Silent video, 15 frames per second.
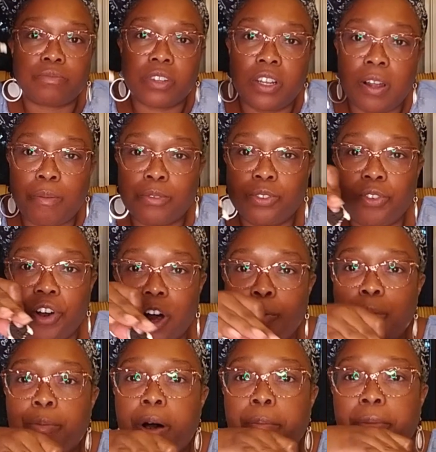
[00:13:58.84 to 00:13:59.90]
and I'm talking
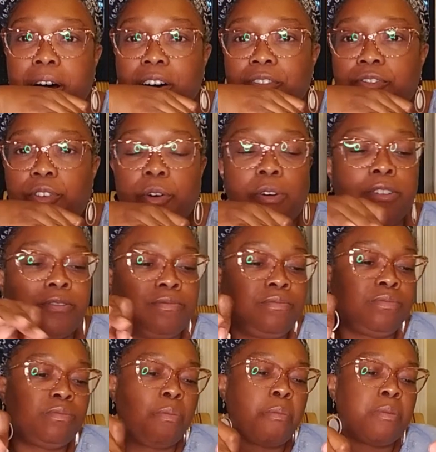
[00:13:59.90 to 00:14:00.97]
with my mouth full.
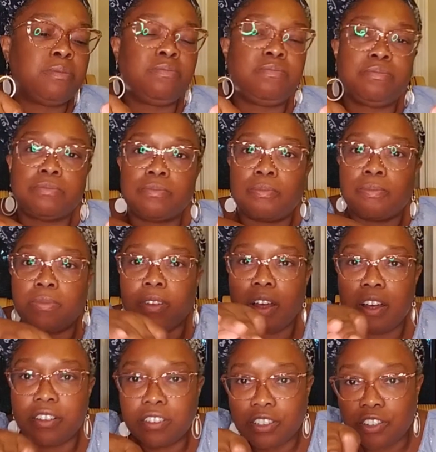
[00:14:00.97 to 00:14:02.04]

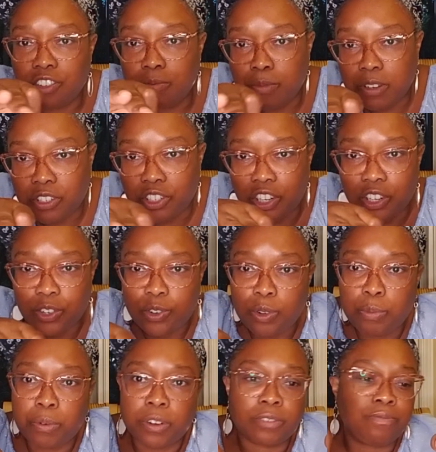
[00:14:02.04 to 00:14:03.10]
Excuse me, Jean
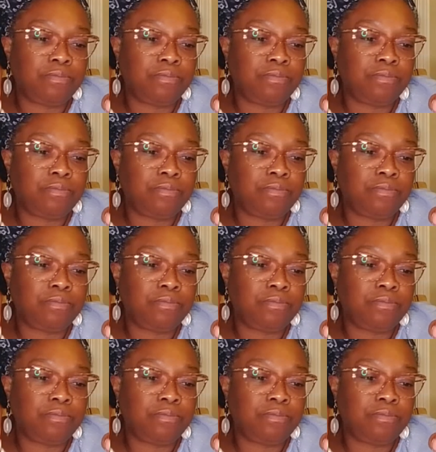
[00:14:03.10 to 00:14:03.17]
Cooper.